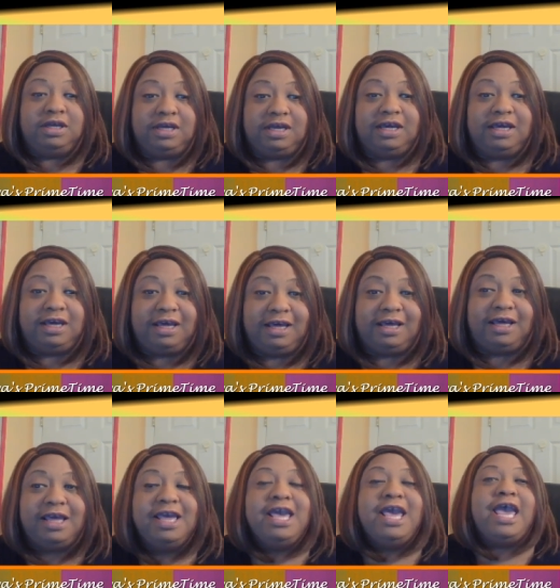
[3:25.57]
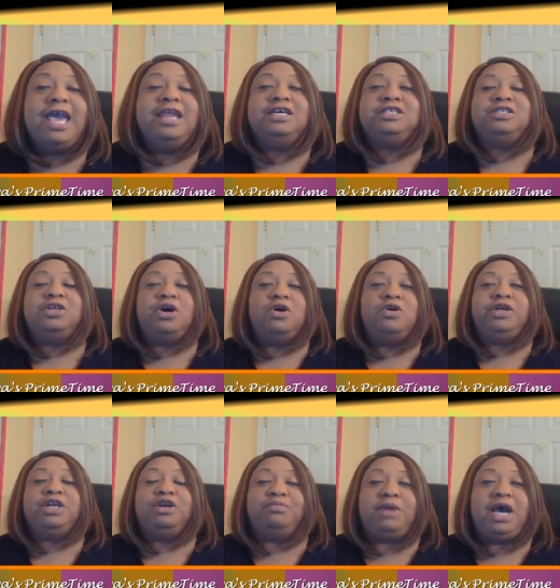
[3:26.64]
and it snowed
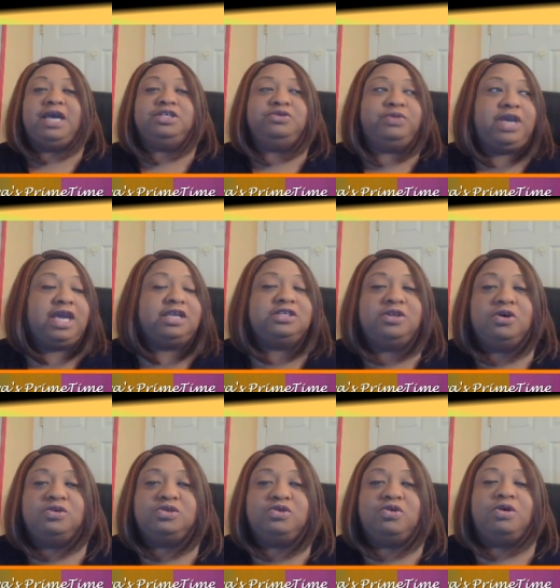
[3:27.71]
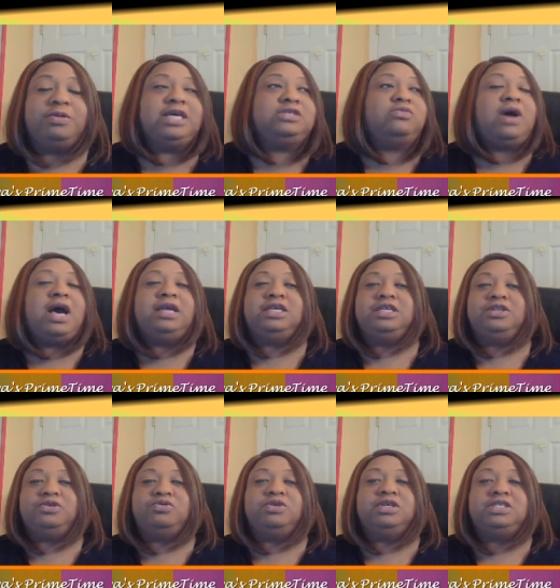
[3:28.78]
here, mind you. We had a snowstorm. That's why I didn't
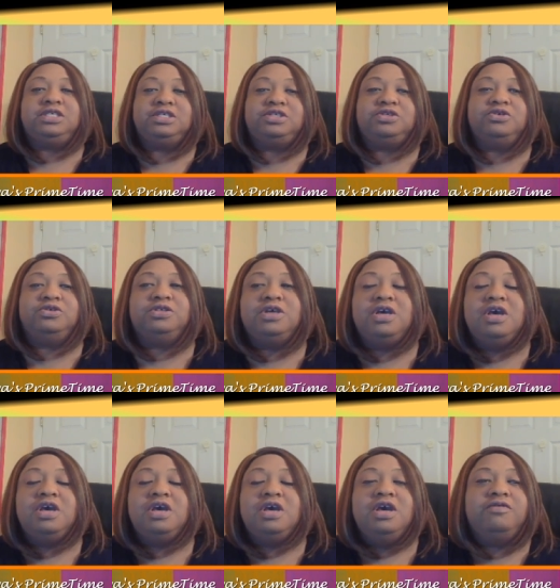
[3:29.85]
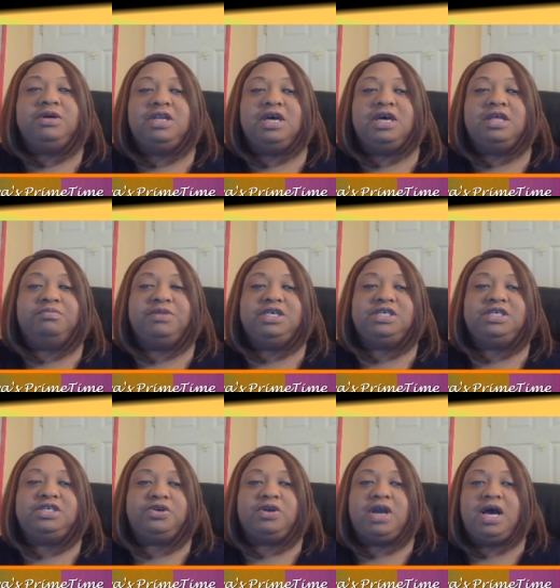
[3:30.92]
do the sisters from another
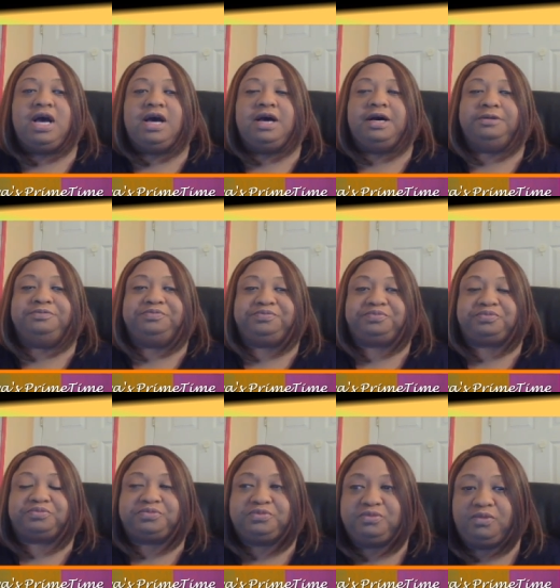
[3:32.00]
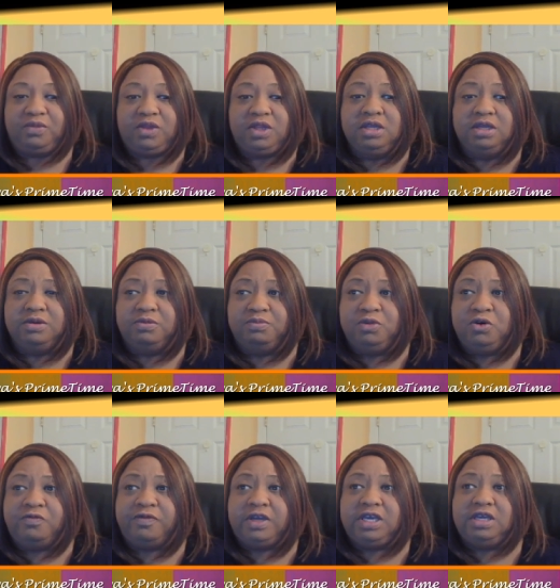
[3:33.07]
Mr. Um
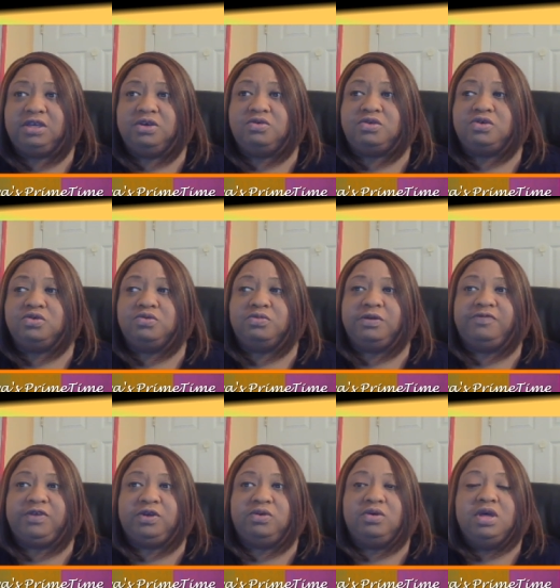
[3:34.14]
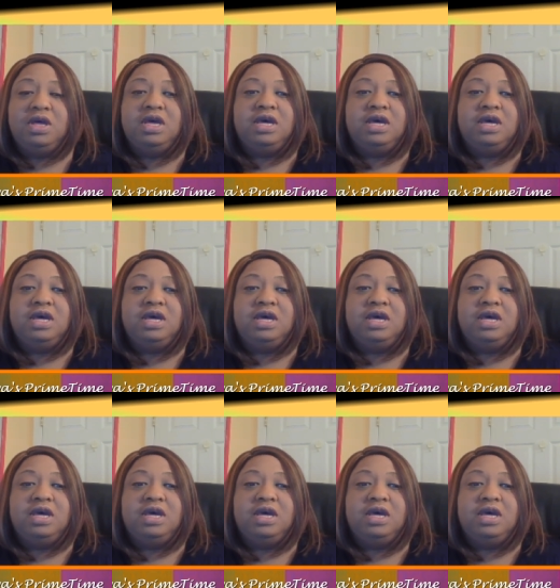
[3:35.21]
movie YouTube review